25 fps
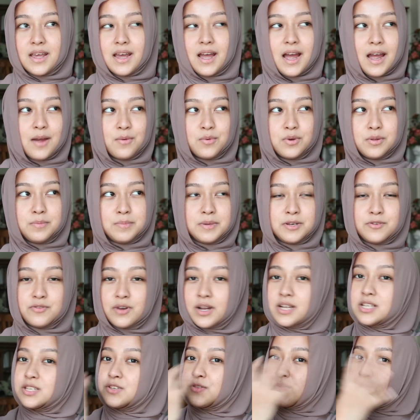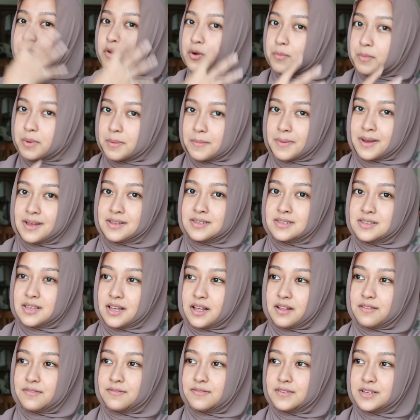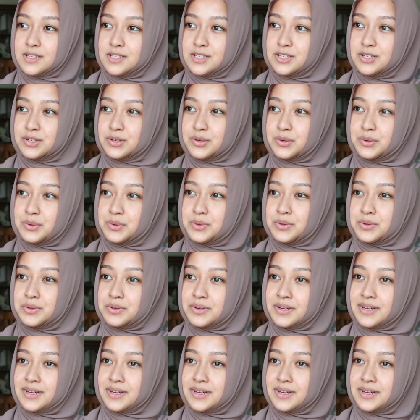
I will be transforming myself into